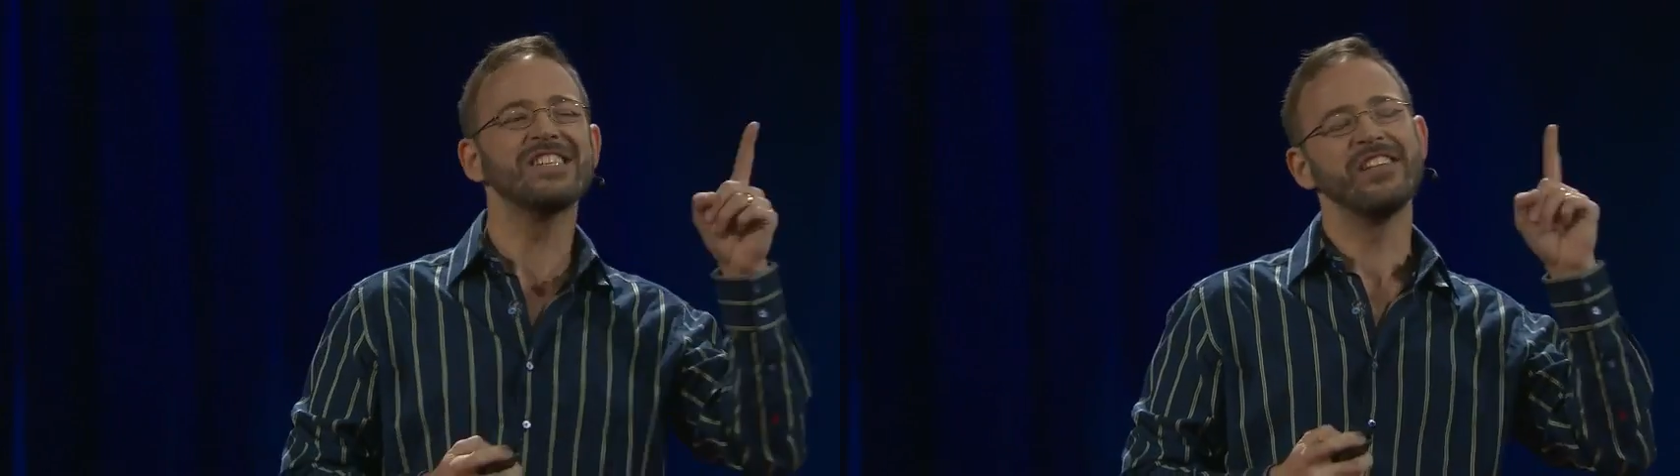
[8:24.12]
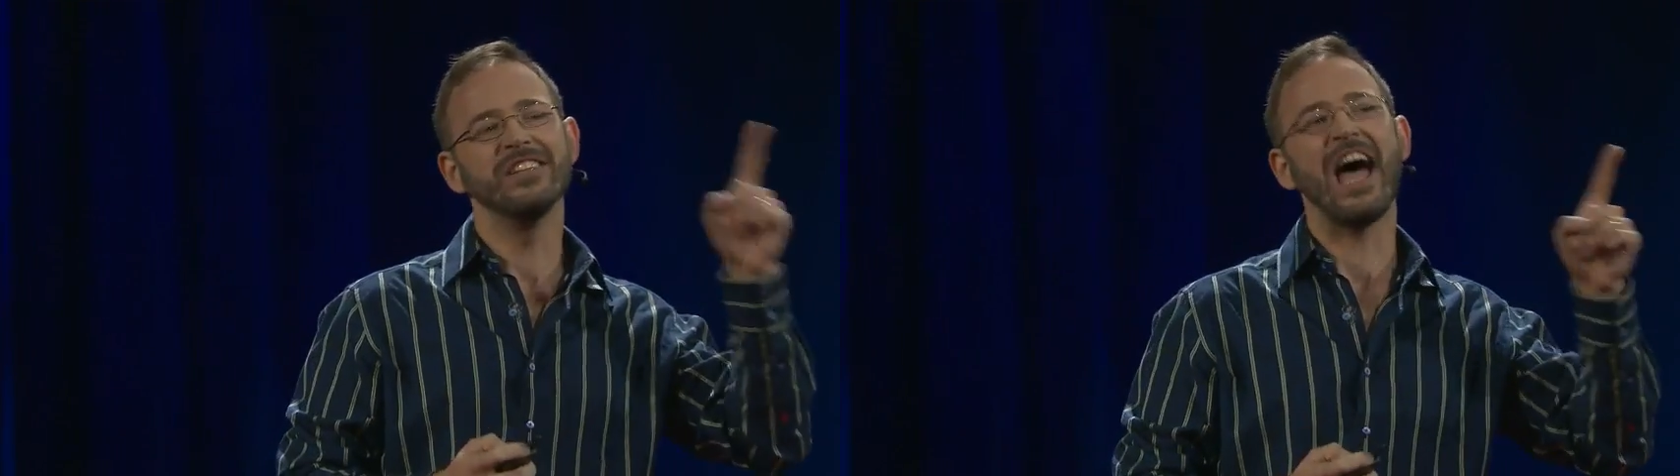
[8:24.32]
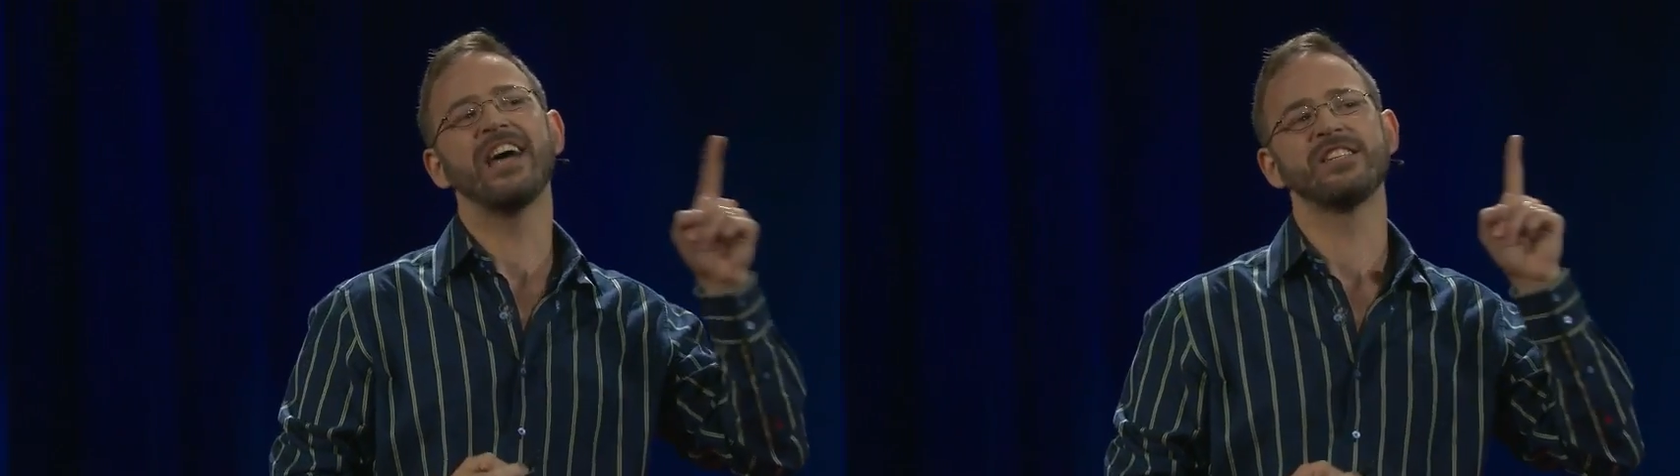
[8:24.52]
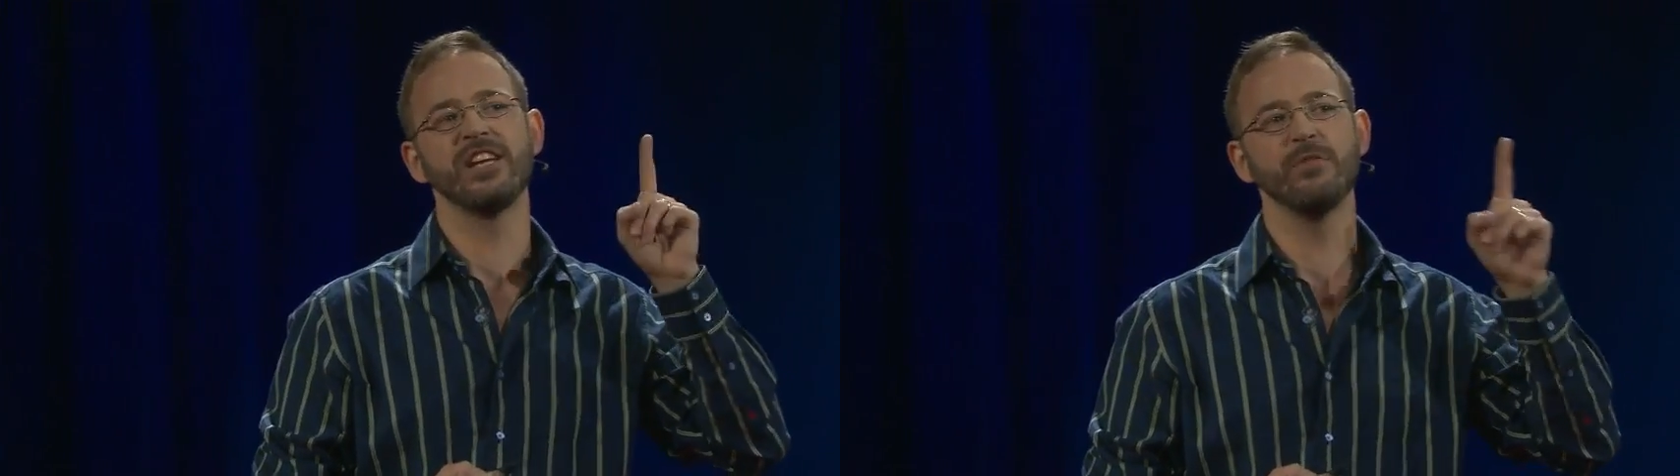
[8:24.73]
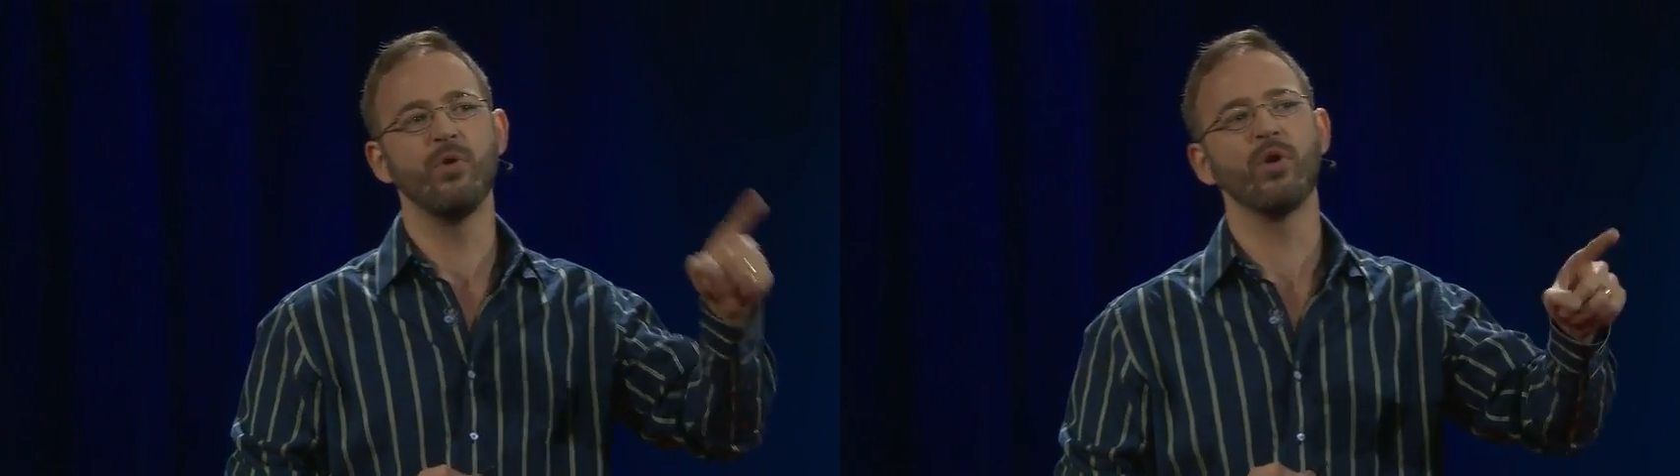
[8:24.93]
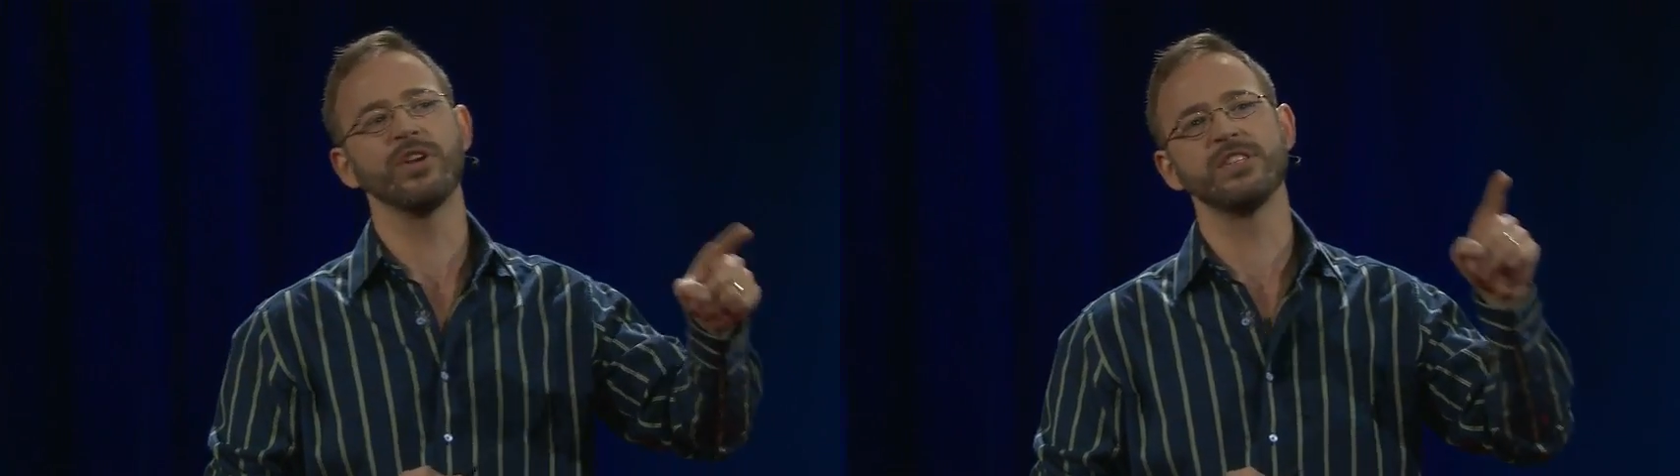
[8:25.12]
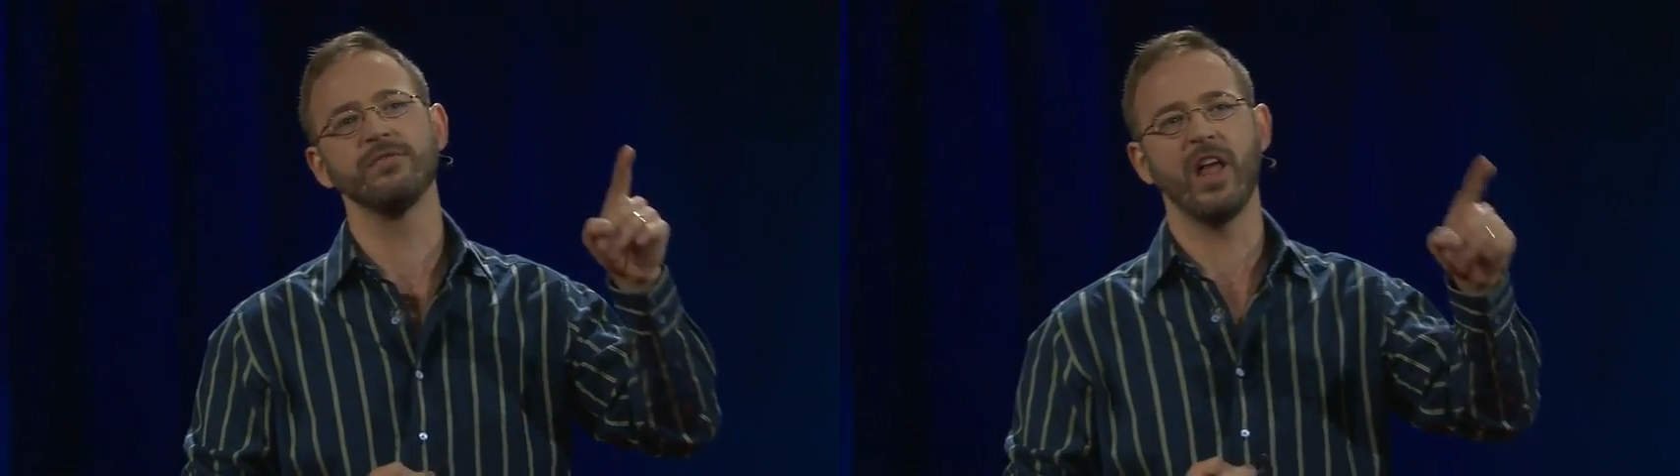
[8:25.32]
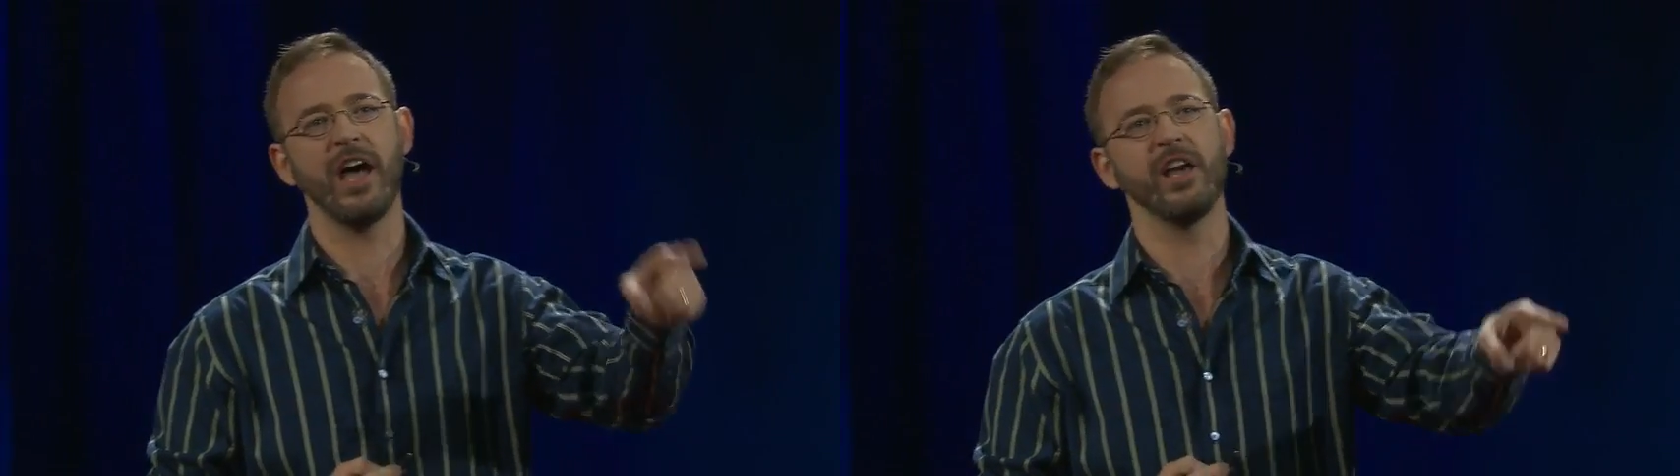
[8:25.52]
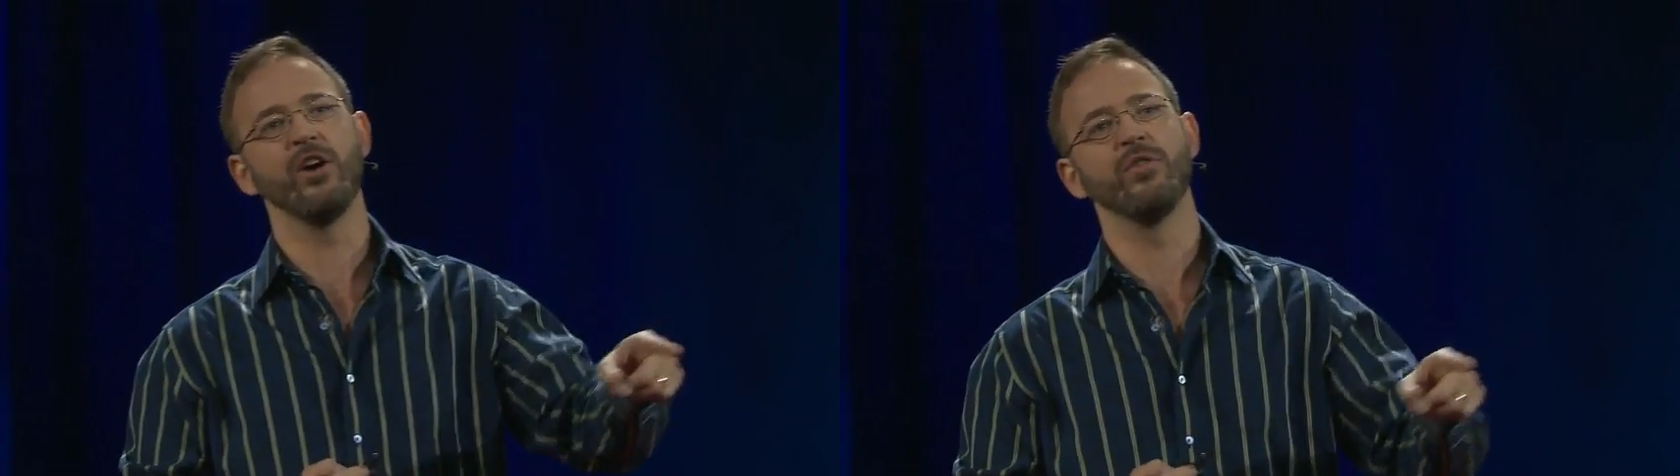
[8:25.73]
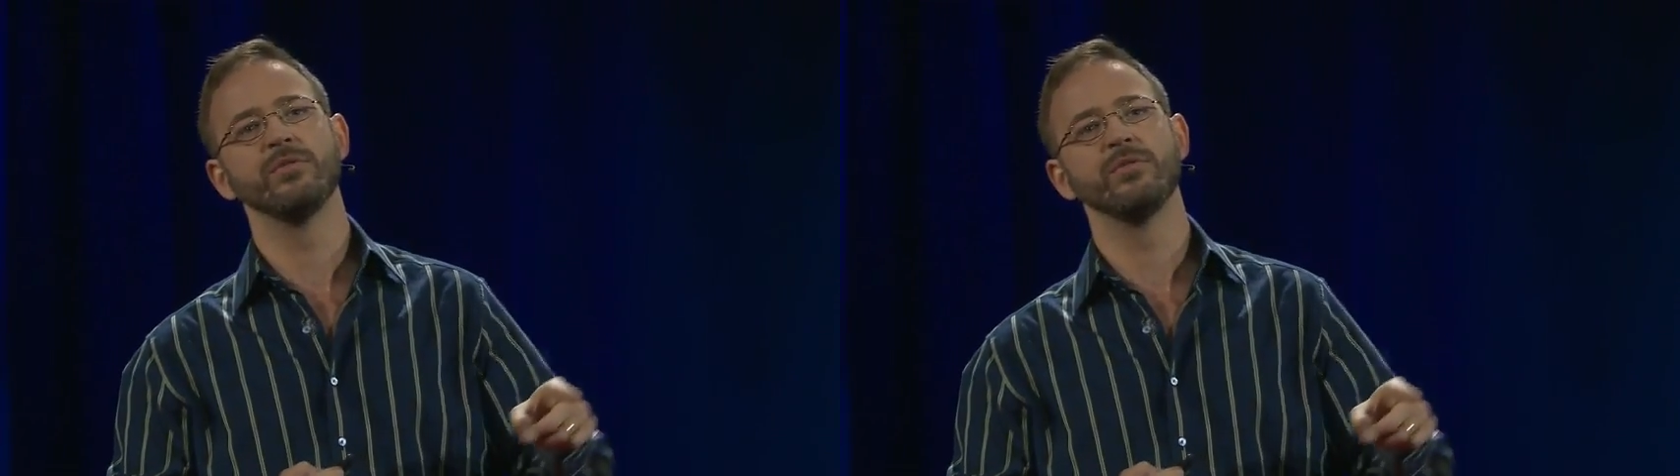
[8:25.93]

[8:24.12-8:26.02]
the lasting importance of LIGO.